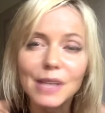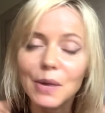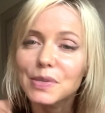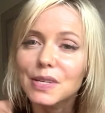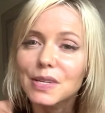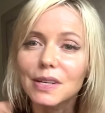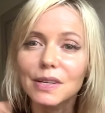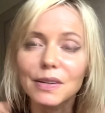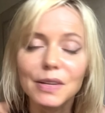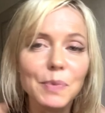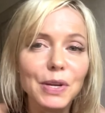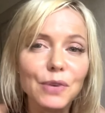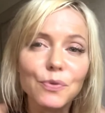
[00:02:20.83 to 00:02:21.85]
I was in a
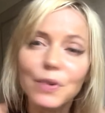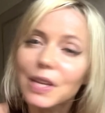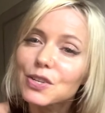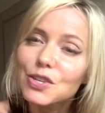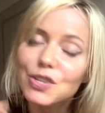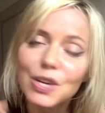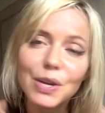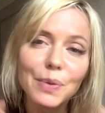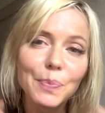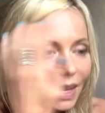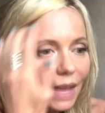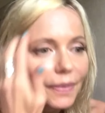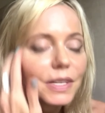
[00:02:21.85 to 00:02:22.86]
committed relationship
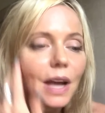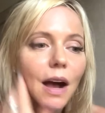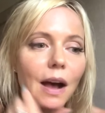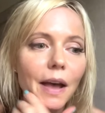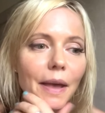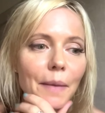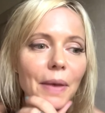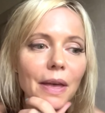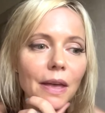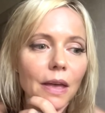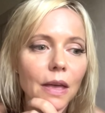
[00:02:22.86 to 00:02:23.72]
at the time